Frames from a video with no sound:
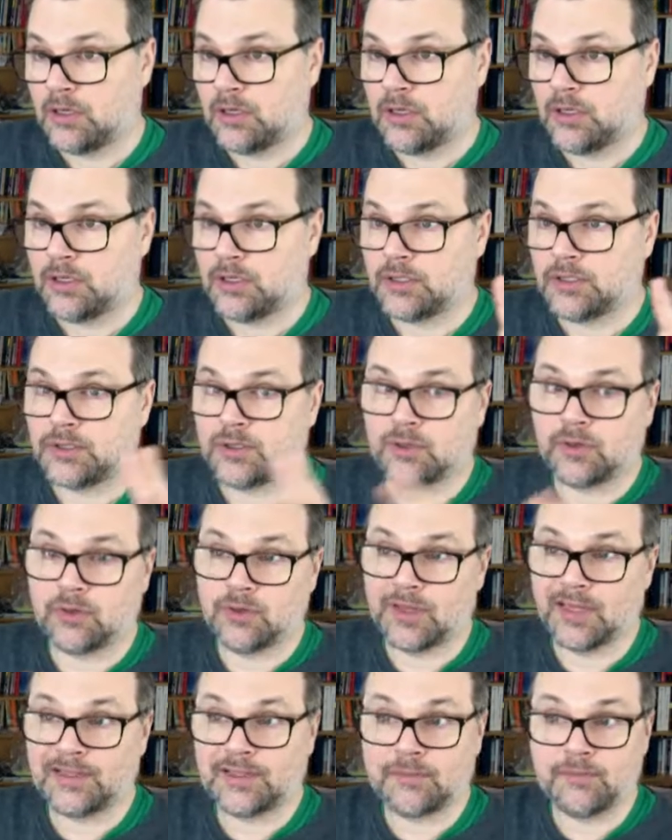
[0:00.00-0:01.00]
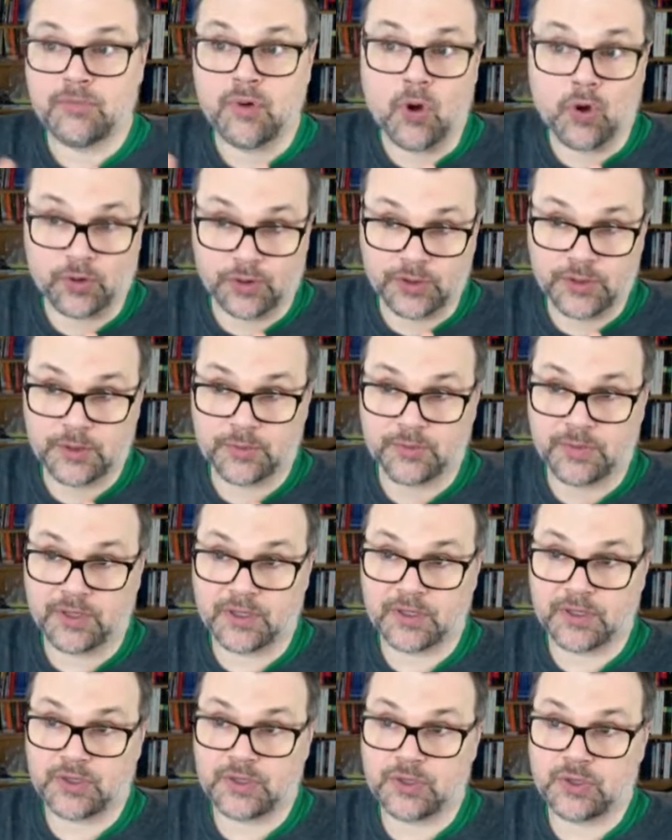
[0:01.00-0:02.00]
So that's a bonus
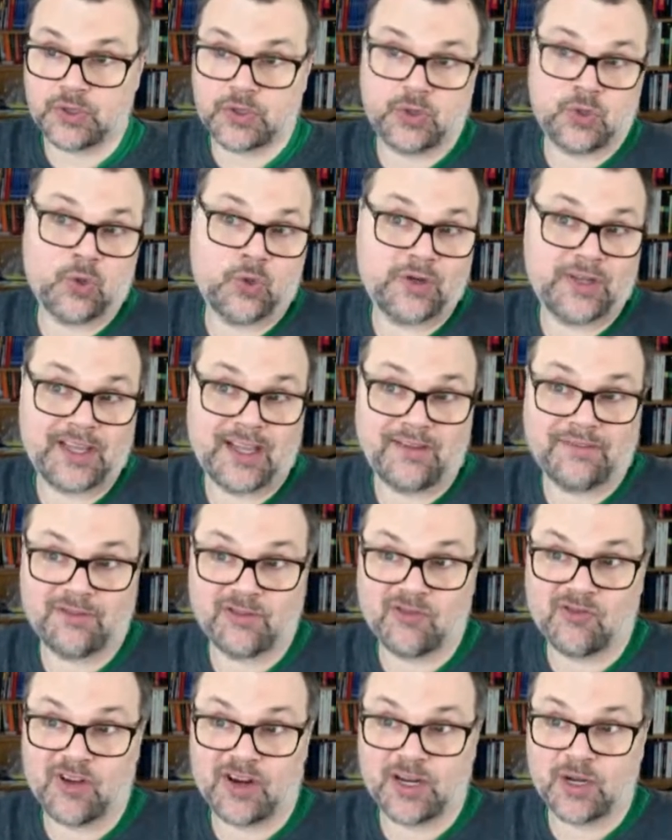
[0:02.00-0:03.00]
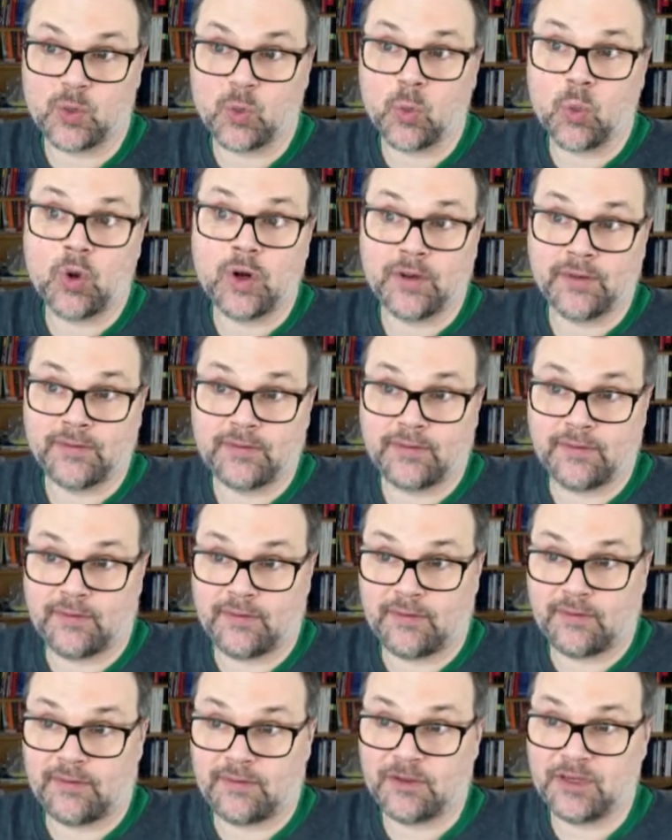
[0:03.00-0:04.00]
because you only have to run it
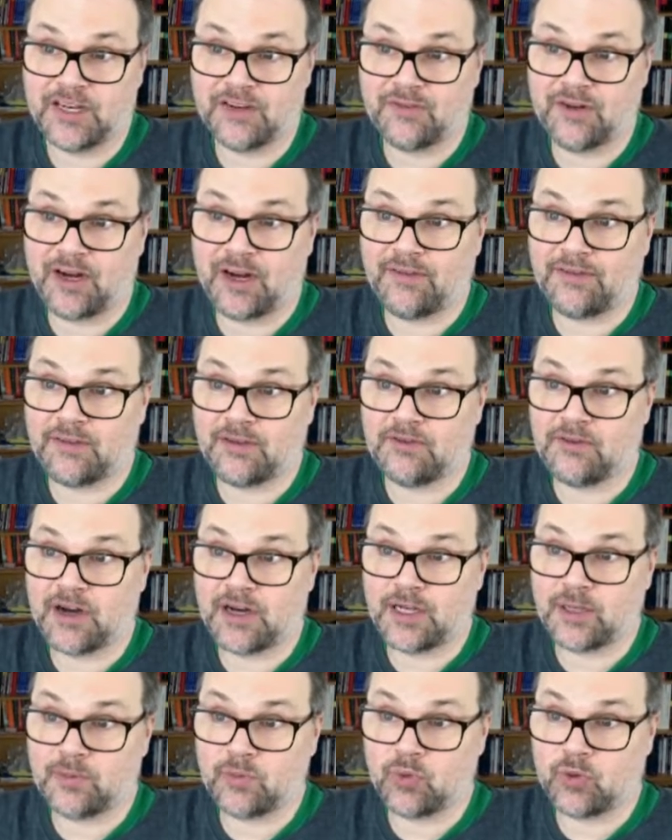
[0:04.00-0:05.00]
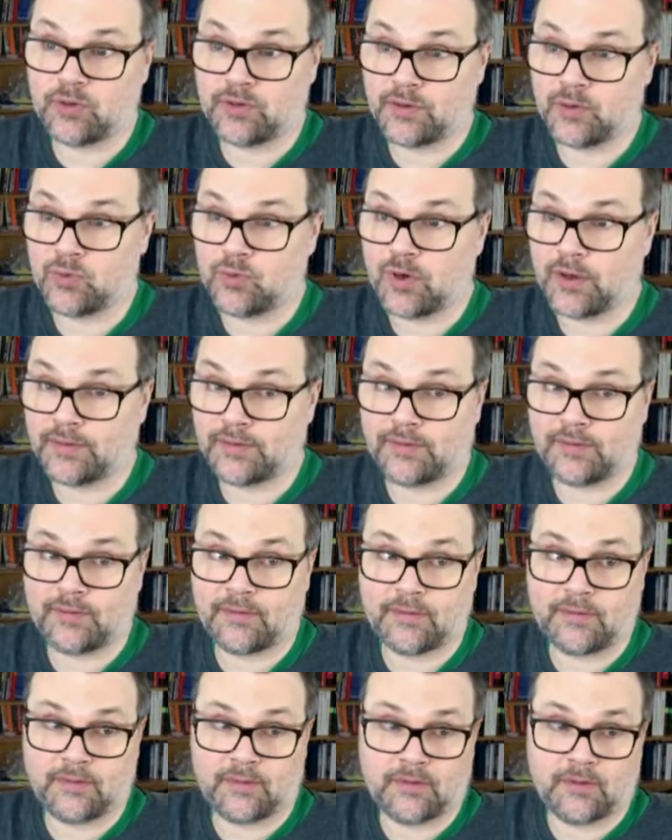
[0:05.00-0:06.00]
once. You never have to run it more than
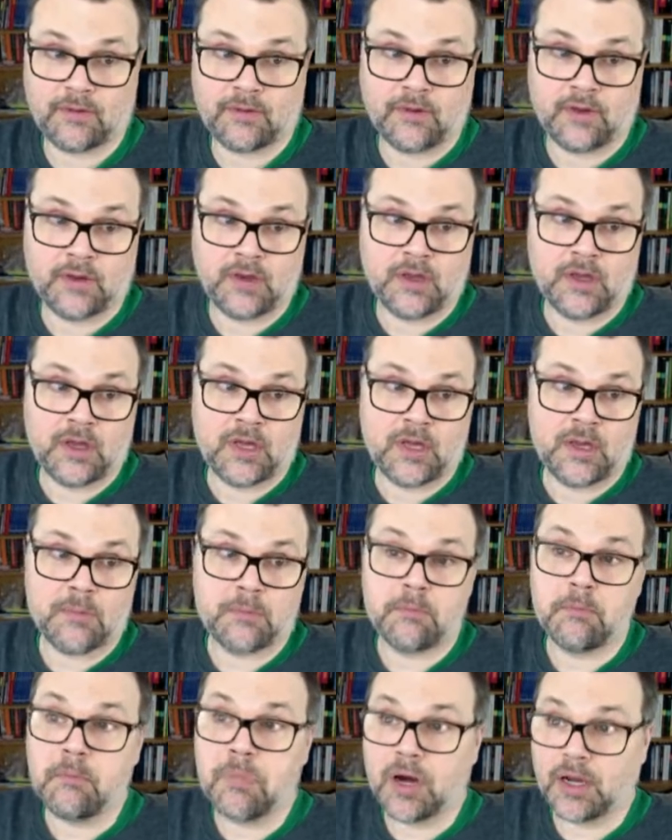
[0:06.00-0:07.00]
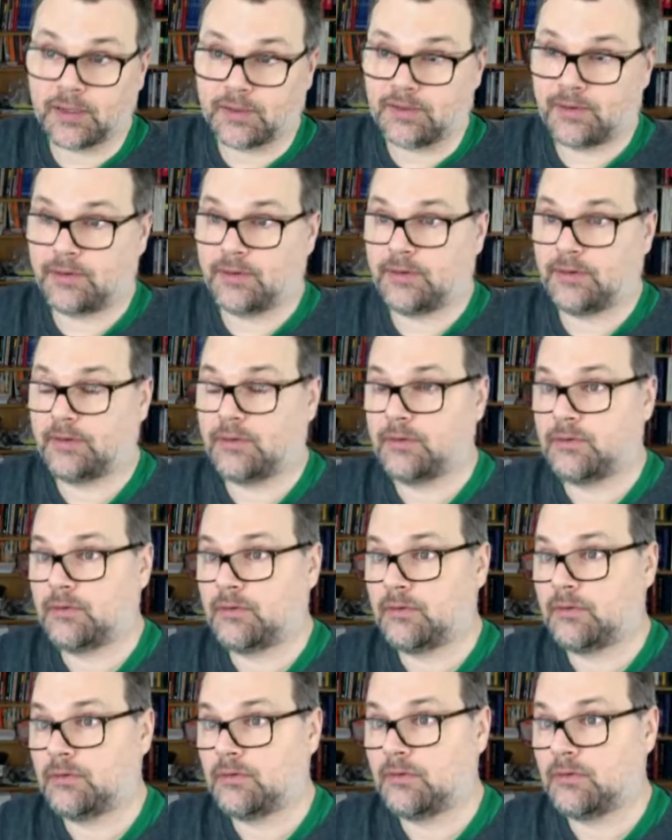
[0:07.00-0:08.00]
once. But,
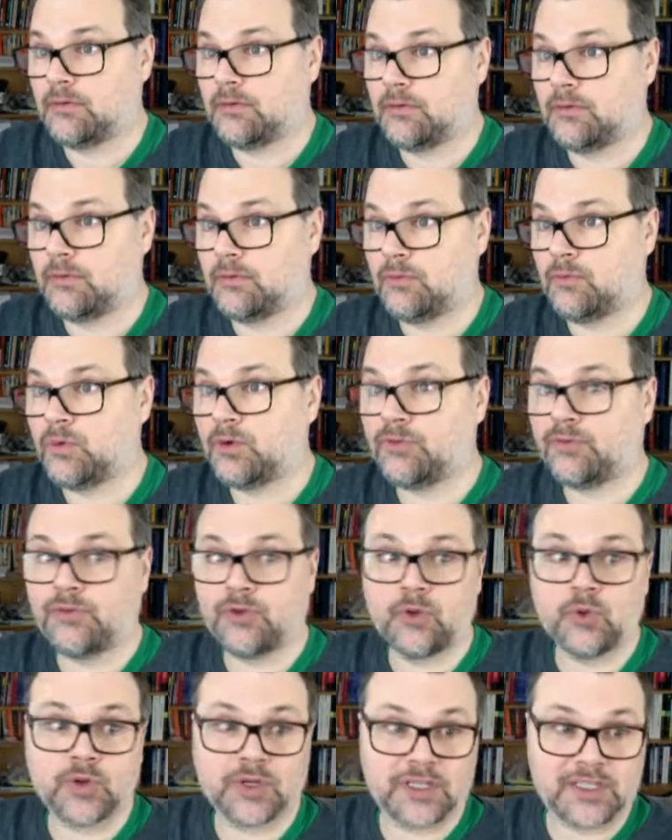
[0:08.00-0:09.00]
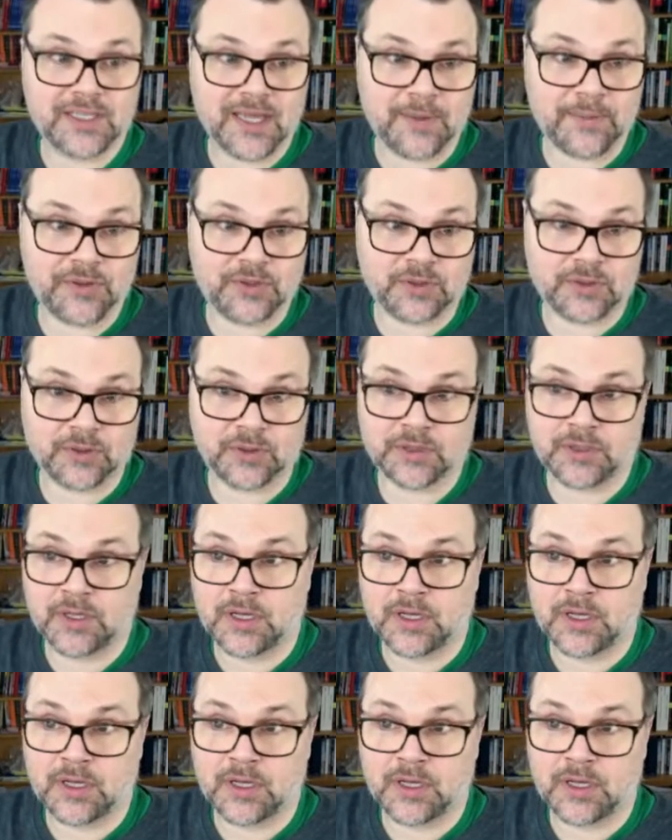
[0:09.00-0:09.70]
with few exceptions,